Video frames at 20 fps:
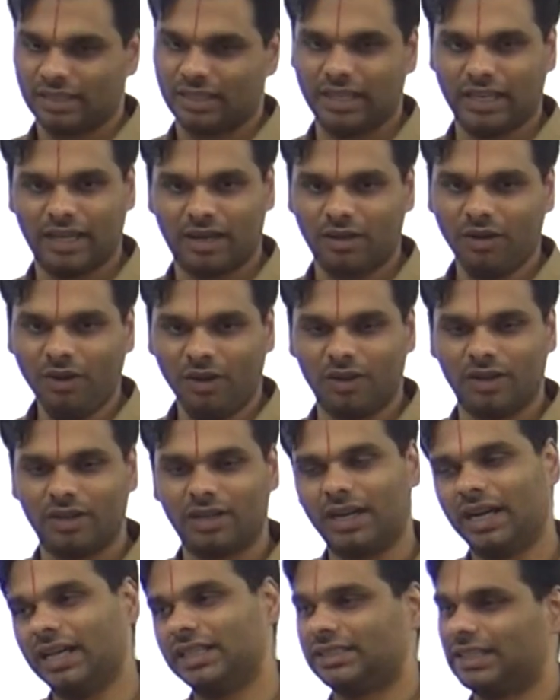Clear? No?
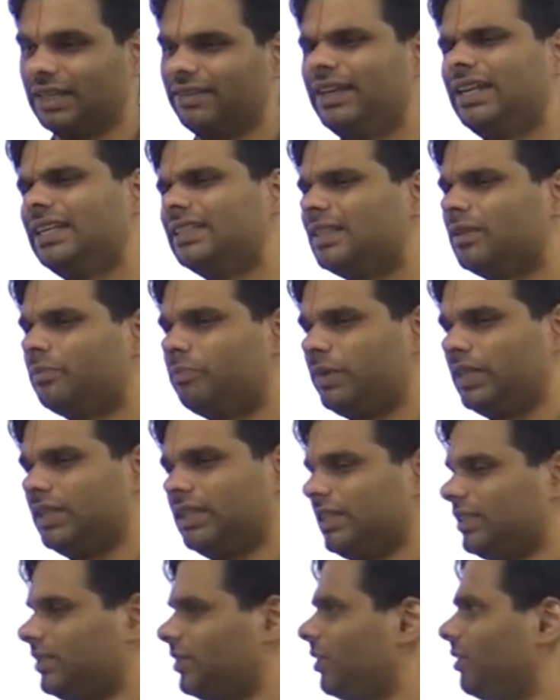Actually, very simple
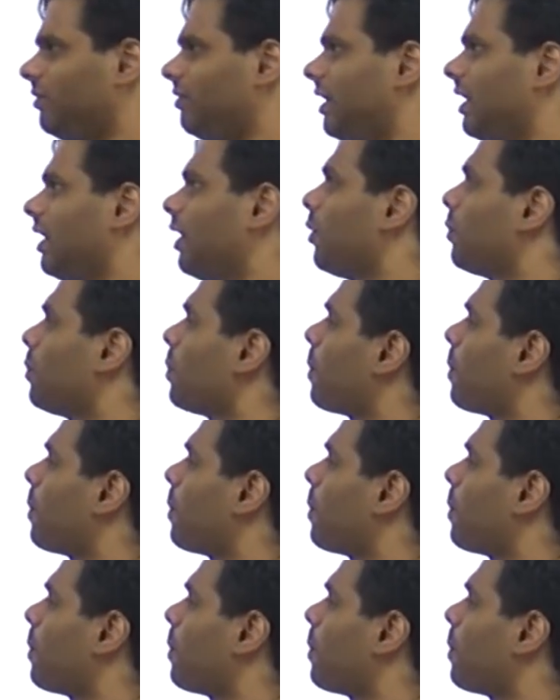thing. Don't worry.